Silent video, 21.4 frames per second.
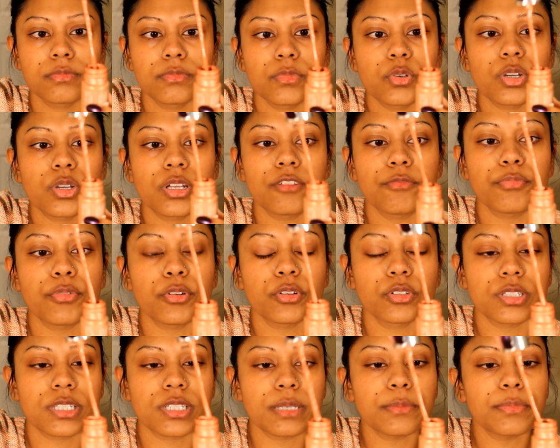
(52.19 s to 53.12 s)
All kind of
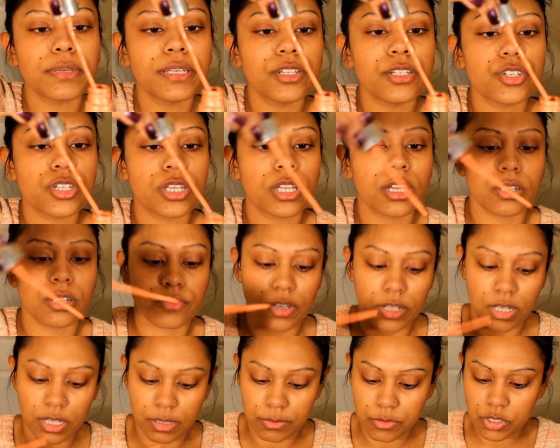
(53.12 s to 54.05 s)
bronzy peachy kind of
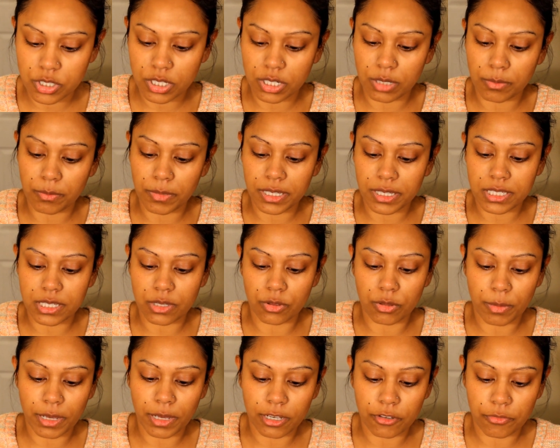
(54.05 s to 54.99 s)
colour. I'm just going to mix it
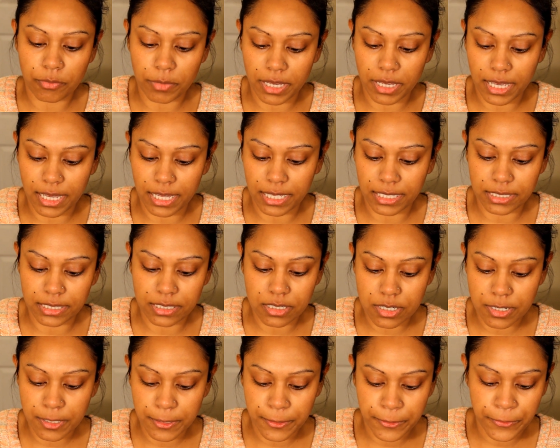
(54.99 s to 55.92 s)
on the back of my
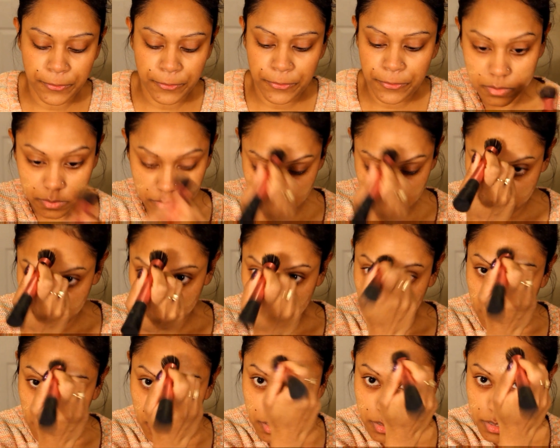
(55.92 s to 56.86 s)
hand.
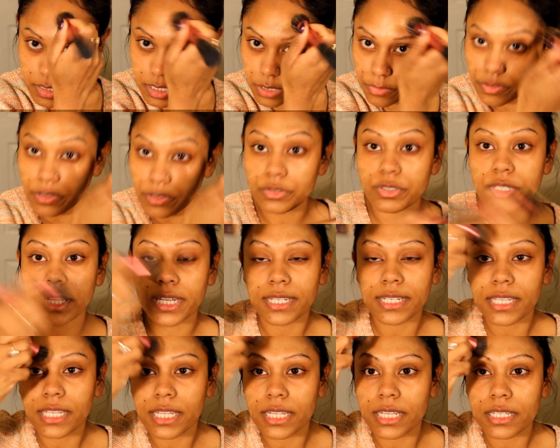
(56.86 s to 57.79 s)
Using a Real
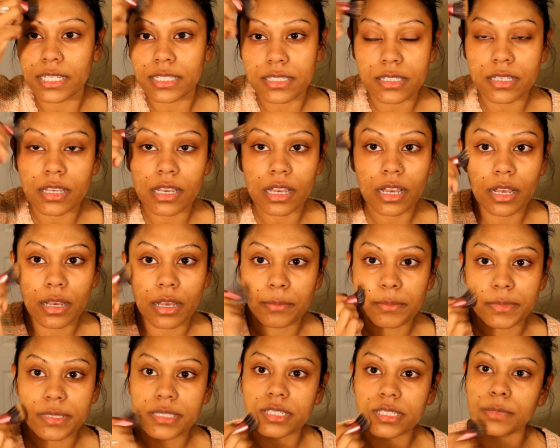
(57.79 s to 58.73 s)
Techniques
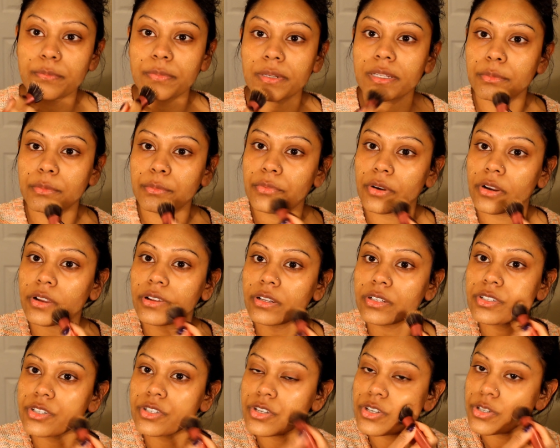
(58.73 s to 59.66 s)
stippling
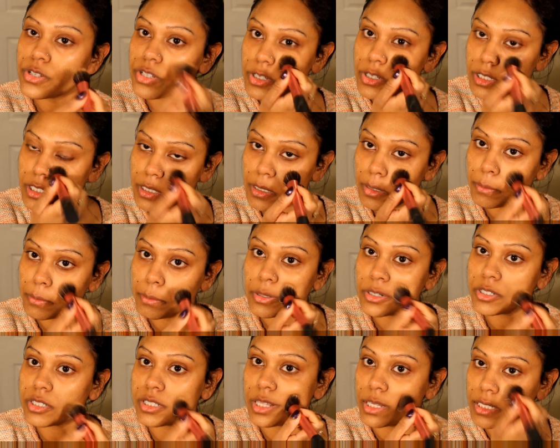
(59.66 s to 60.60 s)
brush, just to
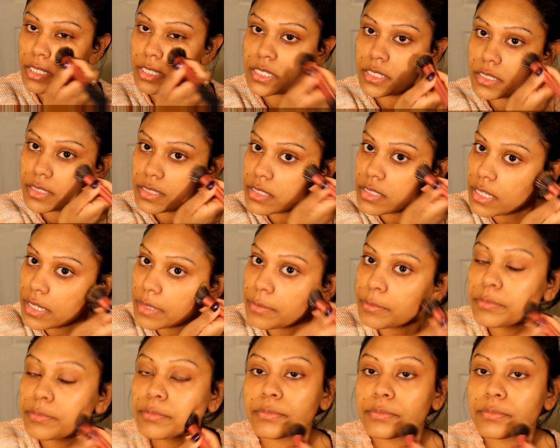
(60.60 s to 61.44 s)
push that into the skin.